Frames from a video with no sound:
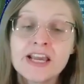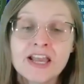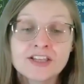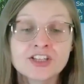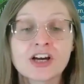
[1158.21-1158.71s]

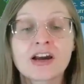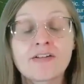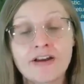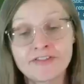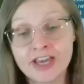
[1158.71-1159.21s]
and
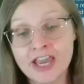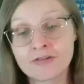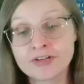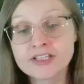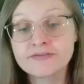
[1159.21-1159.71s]
geographic
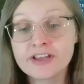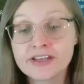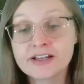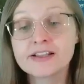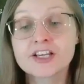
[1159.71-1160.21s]
areas where
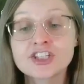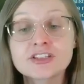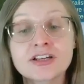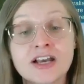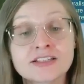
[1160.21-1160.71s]
the collection
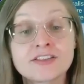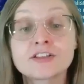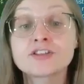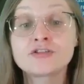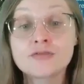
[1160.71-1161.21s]
has the
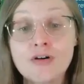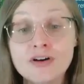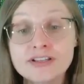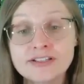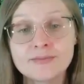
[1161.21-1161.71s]

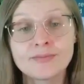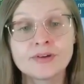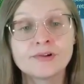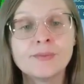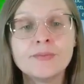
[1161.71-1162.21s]
strongest
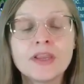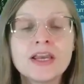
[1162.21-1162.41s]
appeal.